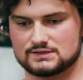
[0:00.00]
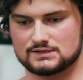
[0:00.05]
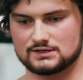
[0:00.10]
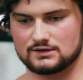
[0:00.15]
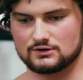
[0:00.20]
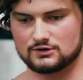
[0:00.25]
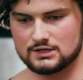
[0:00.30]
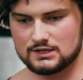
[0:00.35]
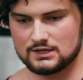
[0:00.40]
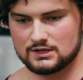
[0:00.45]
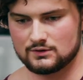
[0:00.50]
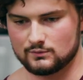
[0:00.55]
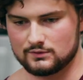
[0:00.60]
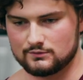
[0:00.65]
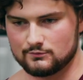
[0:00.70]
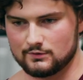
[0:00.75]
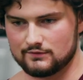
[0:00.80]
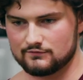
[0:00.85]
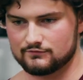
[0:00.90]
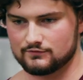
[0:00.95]
So we
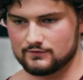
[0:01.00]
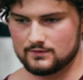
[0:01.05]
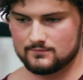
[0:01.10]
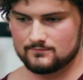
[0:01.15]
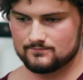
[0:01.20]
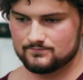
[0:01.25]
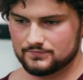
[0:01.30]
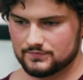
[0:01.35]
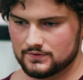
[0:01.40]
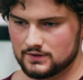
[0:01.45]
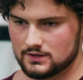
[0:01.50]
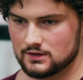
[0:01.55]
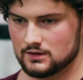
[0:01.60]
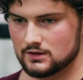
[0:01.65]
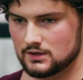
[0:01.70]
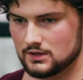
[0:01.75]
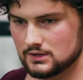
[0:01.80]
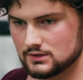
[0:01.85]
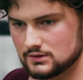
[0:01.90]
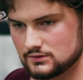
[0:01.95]
went from
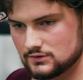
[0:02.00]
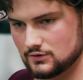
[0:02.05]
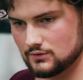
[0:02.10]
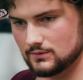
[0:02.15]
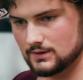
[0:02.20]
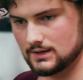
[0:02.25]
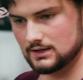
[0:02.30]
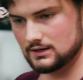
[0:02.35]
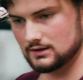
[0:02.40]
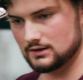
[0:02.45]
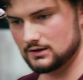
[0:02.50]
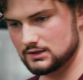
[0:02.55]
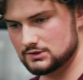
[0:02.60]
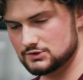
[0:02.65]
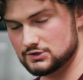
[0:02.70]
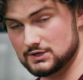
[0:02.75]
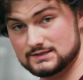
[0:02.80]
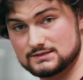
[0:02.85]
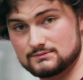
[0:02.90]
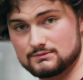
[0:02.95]
doing
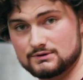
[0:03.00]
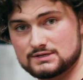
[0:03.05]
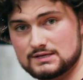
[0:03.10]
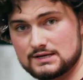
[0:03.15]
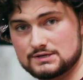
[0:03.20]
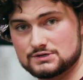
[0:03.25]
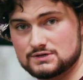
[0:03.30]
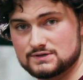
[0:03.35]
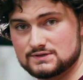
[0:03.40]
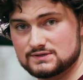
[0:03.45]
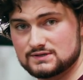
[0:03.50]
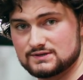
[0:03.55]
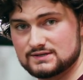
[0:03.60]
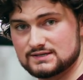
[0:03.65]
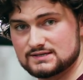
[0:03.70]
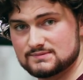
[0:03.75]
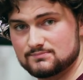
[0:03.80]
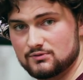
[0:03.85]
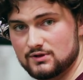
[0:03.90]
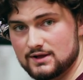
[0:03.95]
tricep extensions in
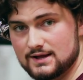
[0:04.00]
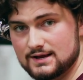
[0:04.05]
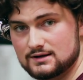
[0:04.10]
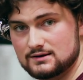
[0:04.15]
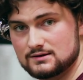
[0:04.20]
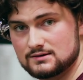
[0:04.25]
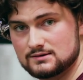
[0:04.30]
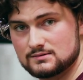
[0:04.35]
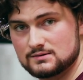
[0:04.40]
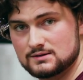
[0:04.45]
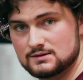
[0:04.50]
this plane